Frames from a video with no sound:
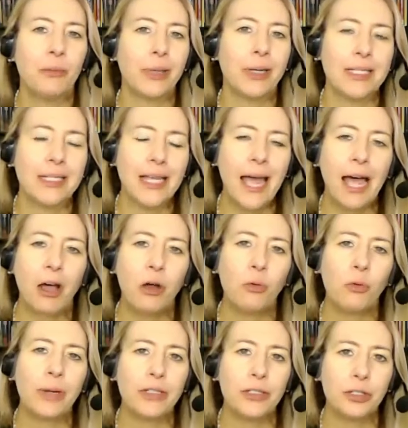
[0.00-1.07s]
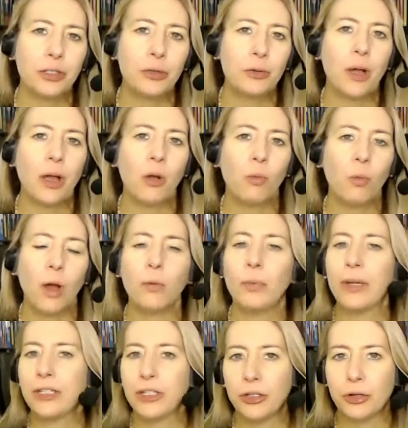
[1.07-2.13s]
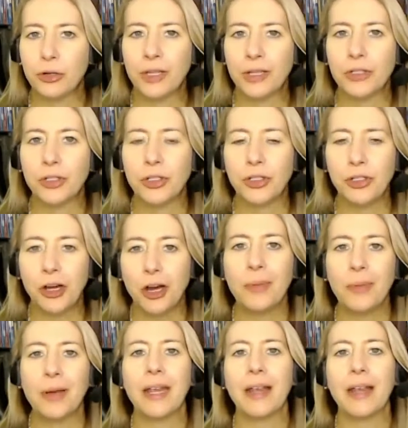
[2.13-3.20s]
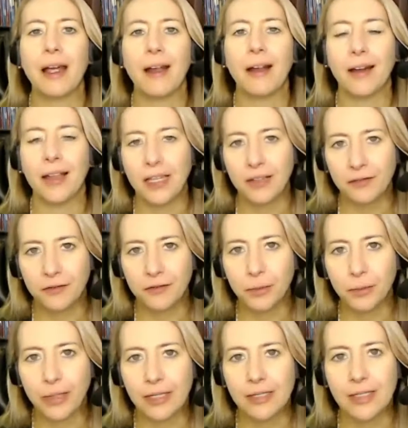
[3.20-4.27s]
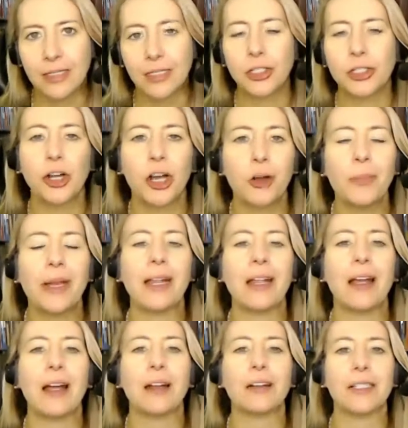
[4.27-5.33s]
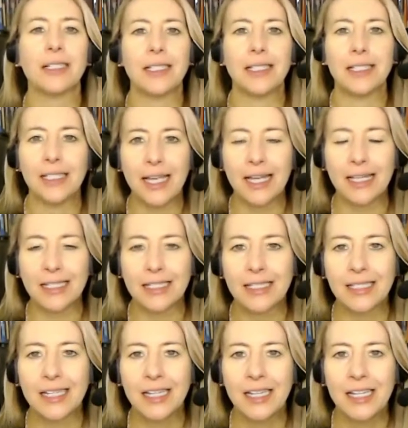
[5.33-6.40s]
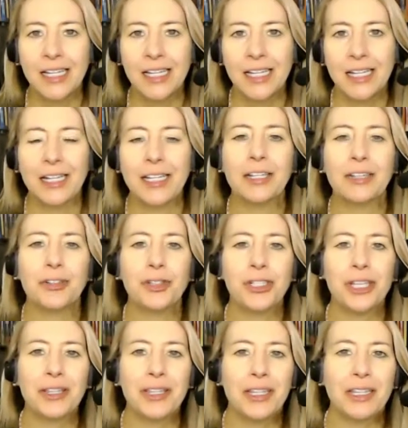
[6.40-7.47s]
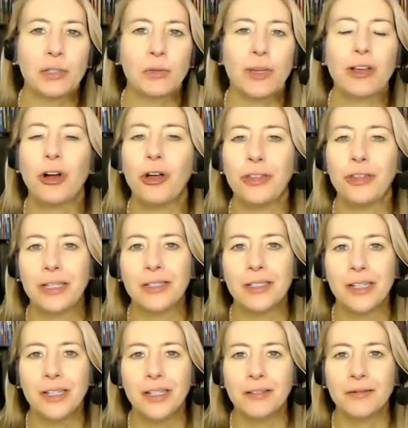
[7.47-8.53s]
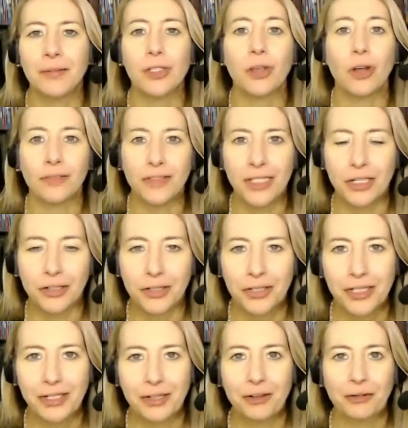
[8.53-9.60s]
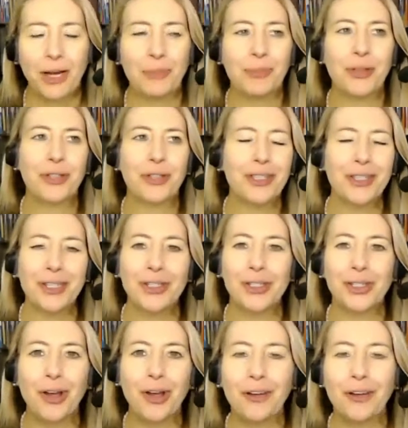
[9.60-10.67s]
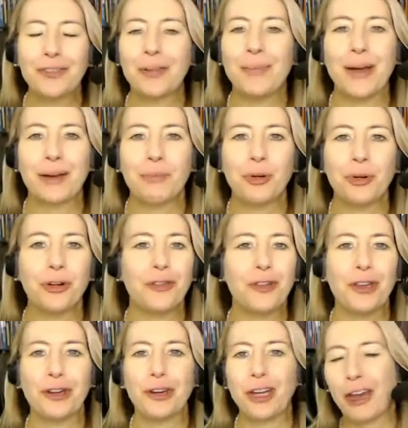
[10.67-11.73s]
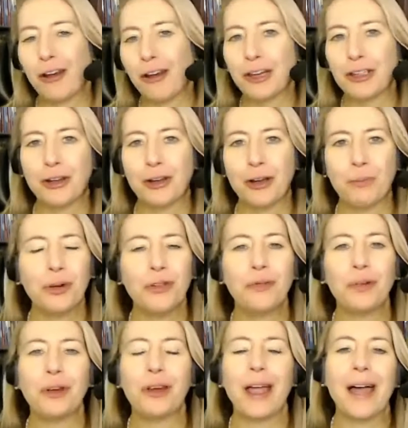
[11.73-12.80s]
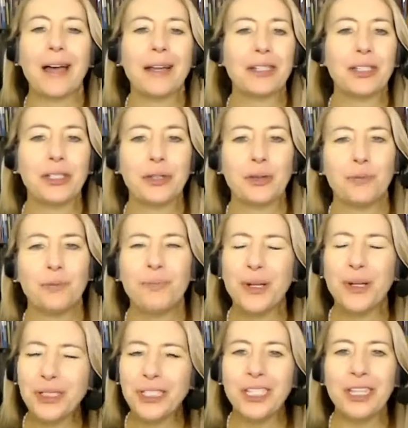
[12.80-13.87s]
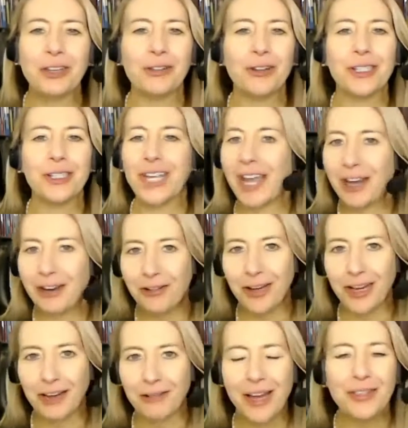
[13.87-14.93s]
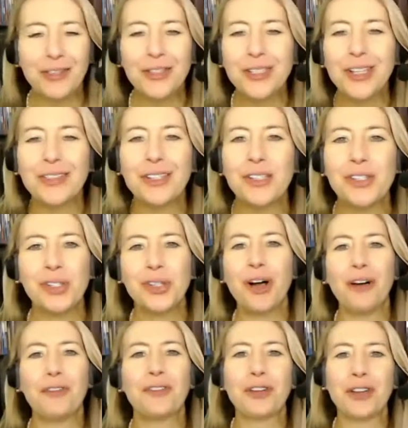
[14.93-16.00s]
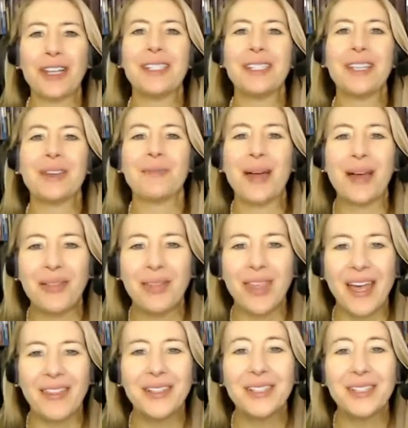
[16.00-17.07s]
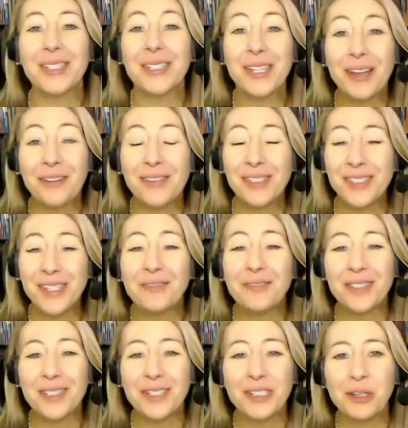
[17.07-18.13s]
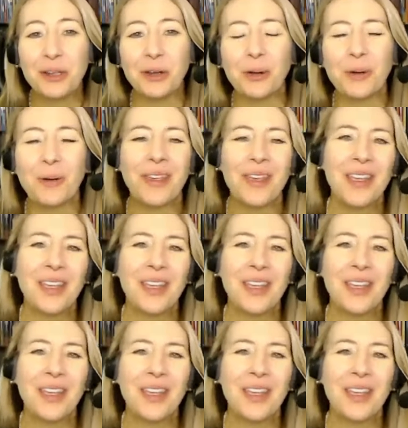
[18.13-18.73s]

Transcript: but it's how we do what we do that's determining our influence. It's determining our success. And the interesting thing is we call these soft skills, right? But there's nothing soft about improving your character, improving your attitude, building your integrity, right? There's nothing soft or easy about that. That's tough stuff to do.